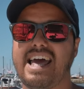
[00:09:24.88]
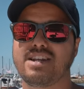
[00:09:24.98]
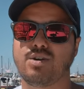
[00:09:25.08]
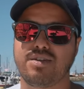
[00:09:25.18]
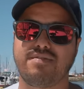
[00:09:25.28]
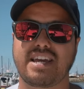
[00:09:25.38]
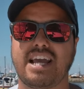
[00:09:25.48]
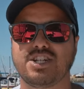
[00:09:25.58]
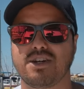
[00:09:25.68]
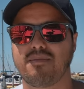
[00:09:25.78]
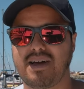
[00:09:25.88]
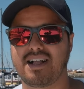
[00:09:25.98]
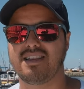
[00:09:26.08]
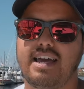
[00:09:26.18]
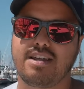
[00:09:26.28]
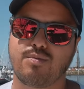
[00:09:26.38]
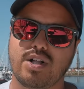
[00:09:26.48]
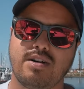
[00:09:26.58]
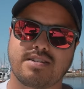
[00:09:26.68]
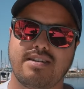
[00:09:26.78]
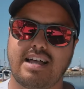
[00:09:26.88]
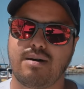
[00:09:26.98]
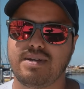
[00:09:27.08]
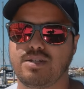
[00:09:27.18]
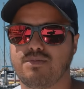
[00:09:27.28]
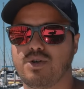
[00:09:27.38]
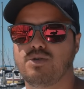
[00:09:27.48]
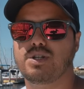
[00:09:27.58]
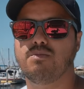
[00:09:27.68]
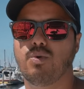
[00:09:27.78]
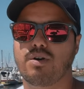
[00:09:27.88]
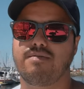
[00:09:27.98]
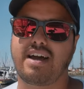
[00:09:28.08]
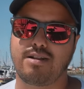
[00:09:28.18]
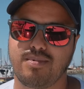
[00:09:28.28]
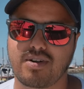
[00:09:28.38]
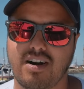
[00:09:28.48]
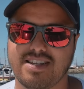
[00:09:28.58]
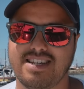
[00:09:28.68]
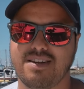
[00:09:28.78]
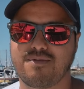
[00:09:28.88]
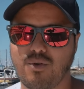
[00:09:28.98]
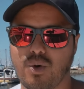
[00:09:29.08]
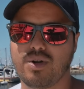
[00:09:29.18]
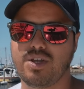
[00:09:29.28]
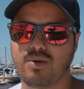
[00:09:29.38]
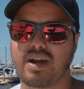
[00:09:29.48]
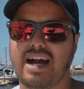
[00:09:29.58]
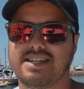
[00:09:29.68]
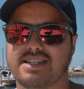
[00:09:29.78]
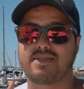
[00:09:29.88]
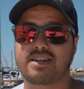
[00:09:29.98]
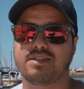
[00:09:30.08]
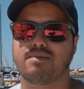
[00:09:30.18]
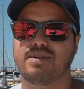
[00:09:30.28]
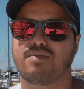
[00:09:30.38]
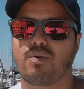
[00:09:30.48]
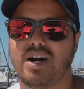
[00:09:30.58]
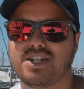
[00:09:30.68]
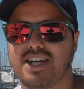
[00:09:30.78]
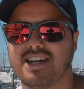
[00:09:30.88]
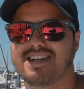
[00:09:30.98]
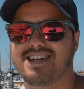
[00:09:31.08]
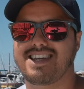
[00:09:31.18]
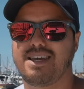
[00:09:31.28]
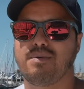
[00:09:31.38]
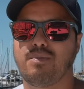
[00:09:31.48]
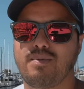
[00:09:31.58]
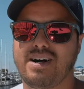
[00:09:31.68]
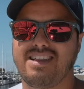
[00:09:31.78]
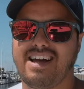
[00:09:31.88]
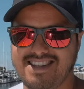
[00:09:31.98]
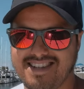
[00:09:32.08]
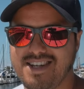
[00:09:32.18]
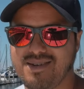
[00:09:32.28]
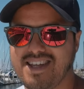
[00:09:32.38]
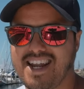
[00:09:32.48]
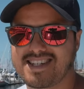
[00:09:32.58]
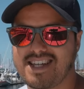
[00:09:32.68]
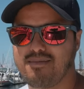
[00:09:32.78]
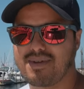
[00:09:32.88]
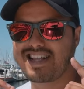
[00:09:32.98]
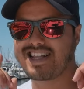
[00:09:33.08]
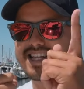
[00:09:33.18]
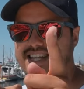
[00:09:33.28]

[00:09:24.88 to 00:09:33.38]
and notification bell and it will also allow me to produce more valuable content for you guys. Thank you so much for watching, keep it mobile and see you the next time.